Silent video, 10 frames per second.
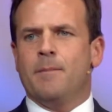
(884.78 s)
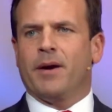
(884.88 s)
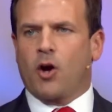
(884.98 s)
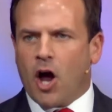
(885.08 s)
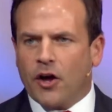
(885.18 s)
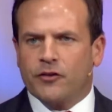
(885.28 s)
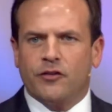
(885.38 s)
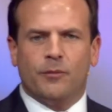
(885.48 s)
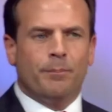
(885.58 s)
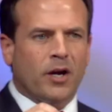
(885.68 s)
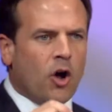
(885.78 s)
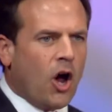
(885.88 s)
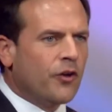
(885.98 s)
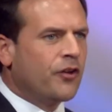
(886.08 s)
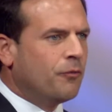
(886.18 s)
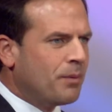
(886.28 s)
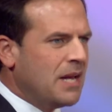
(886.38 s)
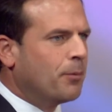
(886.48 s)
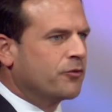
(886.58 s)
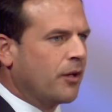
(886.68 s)
but causes, but causes his
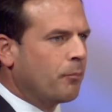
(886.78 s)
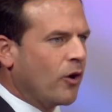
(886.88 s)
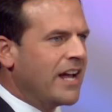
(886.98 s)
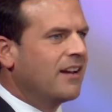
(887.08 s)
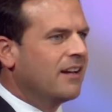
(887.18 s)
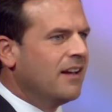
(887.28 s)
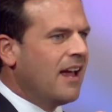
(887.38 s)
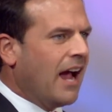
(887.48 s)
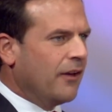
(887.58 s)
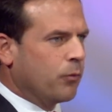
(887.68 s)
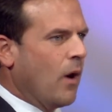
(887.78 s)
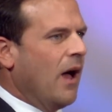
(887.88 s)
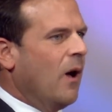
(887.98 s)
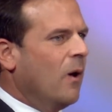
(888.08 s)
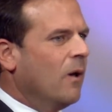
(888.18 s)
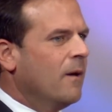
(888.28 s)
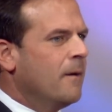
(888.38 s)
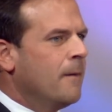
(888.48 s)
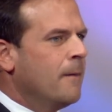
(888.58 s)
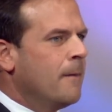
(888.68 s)
people to break as well.
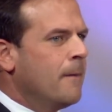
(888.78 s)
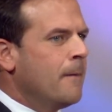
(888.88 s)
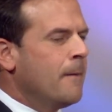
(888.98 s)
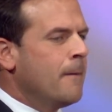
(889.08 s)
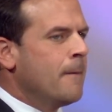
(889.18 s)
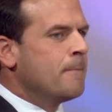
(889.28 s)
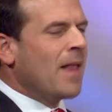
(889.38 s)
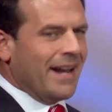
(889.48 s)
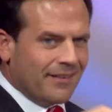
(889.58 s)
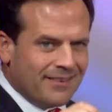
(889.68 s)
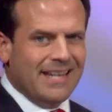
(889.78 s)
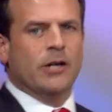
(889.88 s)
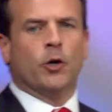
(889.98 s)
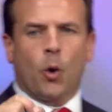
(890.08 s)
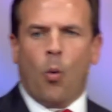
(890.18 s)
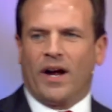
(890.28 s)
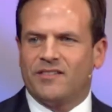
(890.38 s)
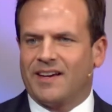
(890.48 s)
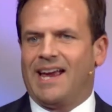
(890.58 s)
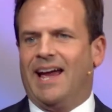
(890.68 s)
And it's here
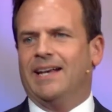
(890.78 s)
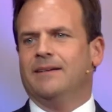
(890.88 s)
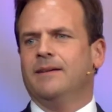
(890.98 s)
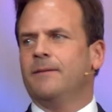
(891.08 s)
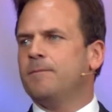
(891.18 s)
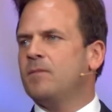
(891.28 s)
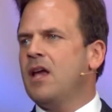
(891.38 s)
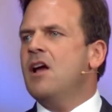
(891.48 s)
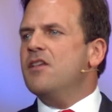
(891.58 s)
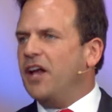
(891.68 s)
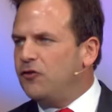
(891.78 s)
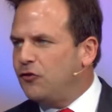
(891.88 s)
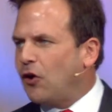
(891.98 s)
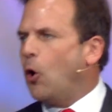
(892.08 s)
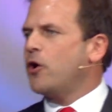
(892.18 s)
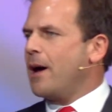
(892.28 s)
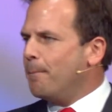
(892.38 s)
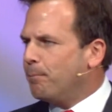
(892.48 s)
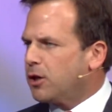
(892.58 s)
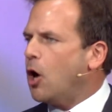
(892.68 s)
once again that Jonah
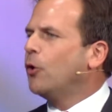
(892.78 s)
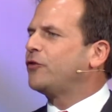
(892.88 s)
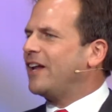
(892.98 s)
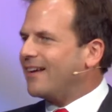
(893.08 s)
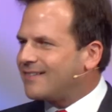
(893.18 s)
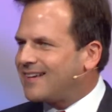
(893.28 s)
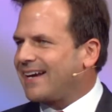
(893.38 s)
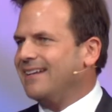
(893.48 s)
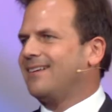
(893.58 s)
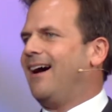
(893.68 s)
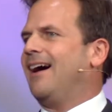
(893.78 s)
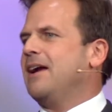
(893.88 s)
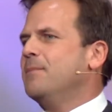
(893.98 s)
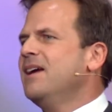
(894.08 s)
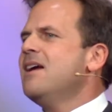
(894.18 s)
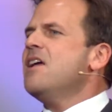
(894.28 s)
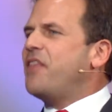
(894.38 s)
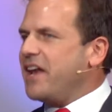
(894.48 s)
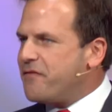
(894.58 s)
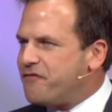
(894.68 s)
blows it a second time,
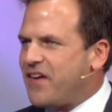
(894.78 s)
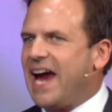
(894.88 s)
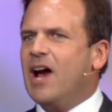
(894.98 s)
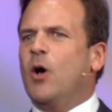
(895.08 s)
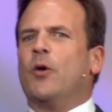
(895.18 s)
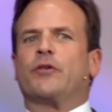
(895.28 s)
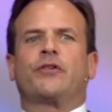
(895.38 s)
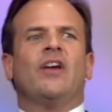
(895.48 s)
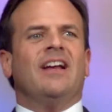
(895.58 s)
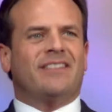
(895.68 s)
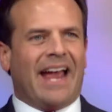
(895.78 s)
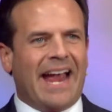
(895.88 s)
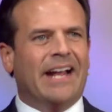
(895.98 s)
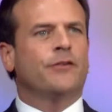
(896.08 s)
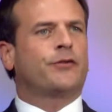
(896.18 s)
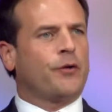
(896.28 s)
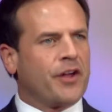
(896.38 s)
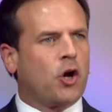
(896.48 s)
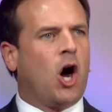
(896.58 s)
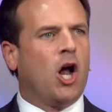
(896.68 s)
that he fails to answer
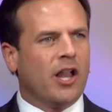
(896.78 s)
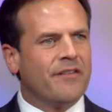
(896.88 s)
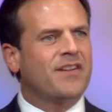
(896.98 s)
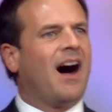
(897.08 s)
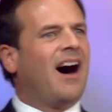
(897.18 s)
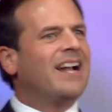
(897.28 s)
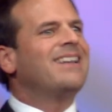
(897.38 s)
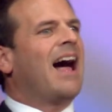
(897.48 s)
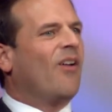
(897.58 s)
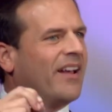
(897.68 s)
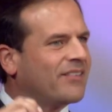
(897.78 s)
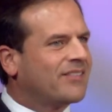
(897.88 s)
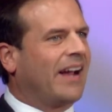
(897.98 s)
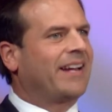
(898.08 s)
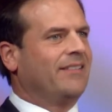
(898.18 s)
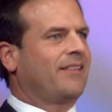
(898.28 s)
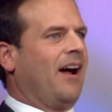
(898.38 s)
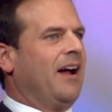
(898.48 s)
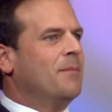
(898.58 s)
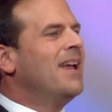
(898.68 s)
the call of God now a second
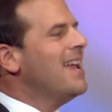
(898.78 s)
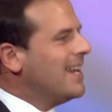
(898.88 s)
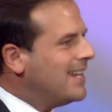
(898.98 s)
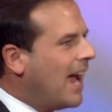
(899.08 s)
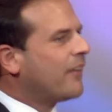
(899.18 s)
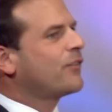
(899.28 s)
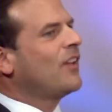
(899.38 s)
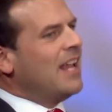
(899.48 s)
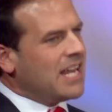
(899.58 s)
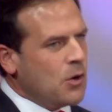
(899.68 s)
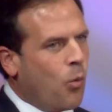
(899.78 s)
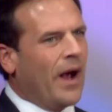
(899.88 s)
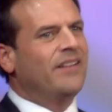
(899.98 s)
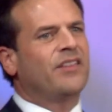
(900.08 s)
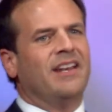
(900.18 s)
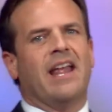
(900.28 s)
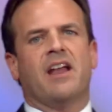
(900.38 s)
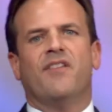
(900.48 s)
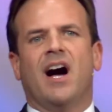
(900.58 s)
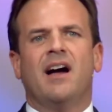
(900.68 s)
time. Yes, he went to
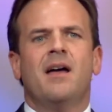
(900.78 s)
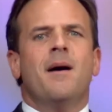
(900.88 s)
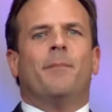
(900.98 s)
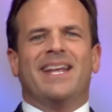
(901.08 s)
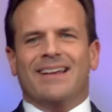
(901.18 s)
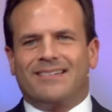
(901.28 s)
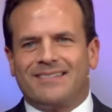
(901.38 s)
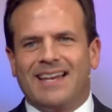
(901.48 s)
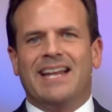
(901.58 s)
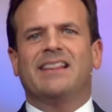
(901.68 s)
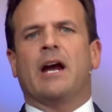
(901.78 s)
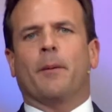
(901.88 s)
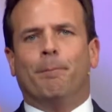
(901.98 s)
Nineveh, but he is sitting there